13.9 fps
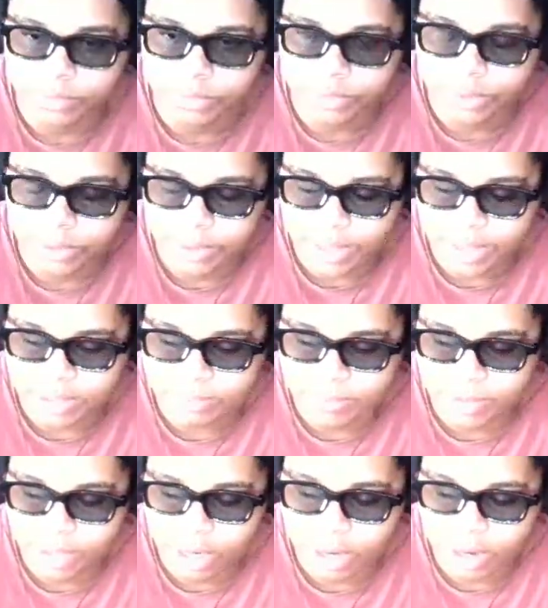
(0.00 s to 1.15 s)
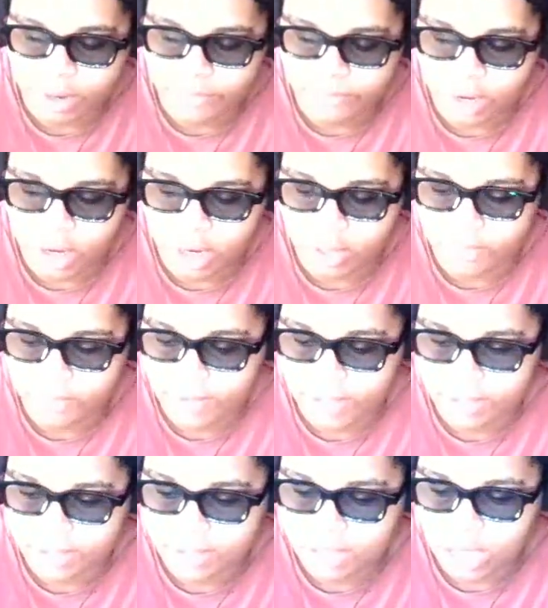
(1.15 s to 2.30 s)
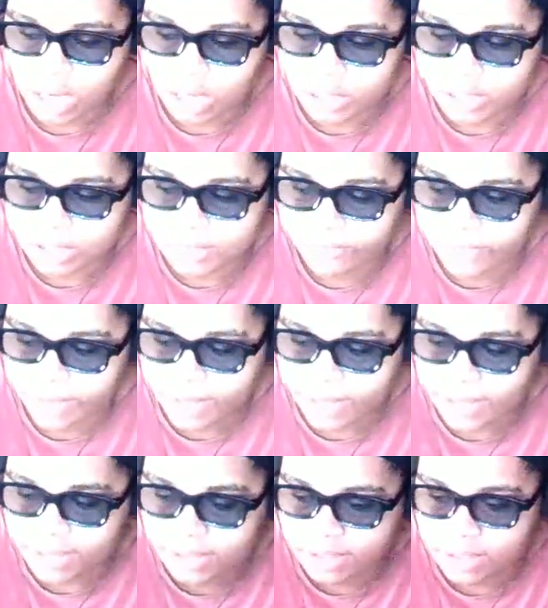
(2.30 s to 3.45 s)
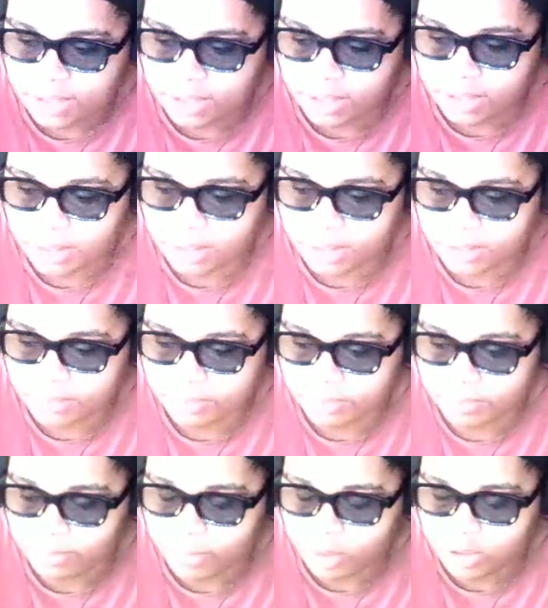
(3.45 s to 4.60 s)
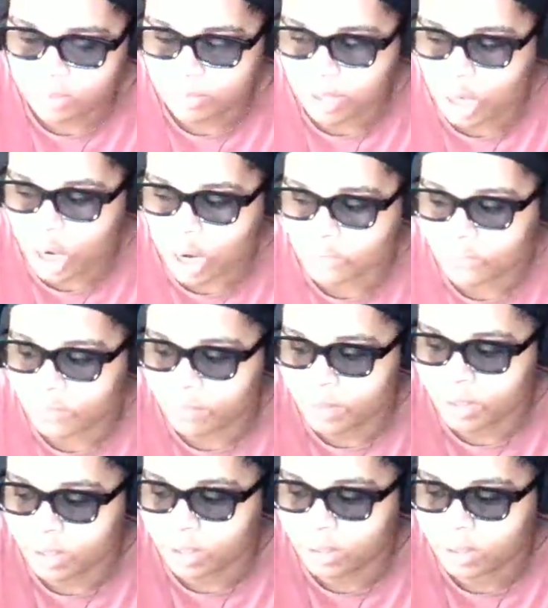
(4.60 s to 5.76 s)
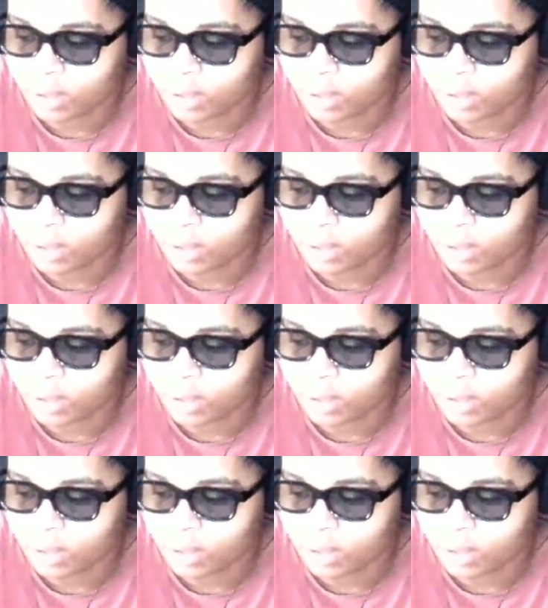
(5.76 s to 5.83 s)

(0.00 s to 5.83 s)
So yeah, it's been hard for all of us, all his fans, and uh, it's mostly been hard for me